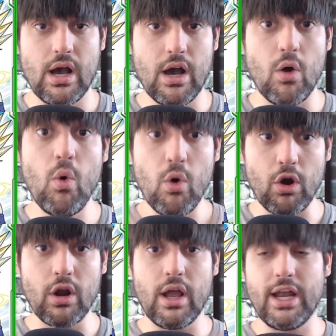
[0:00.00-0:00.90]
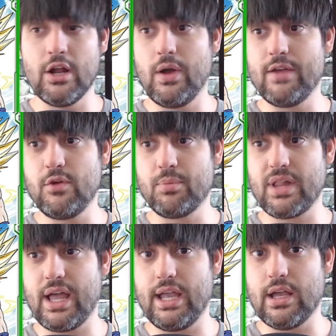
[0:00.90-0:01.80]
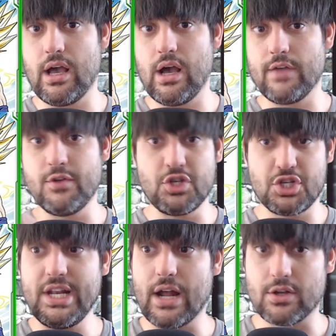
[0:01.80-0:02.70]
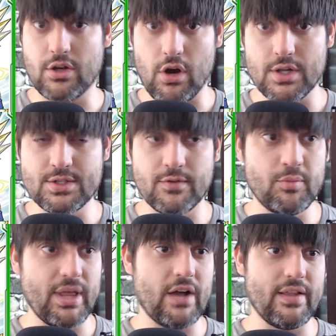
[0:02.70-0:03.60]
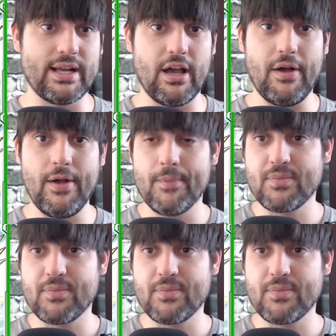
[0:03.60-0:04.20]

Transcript: or, if you play, if you cheat out a card, so if you play out like a